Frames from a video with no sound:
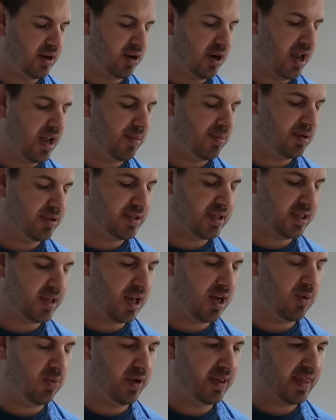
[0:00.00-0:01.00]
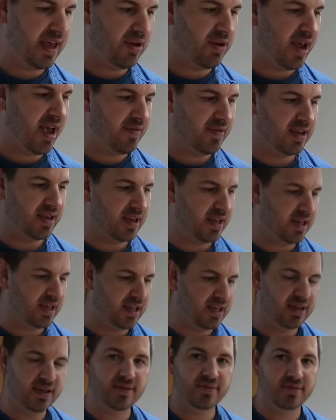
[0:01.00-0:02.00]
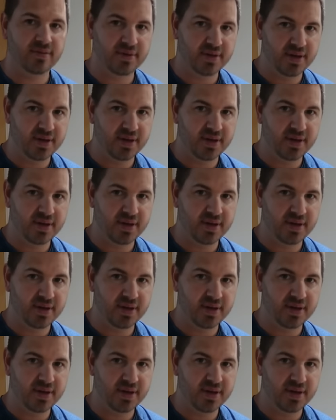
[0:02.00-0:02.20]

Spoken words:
they're able to cut without having any.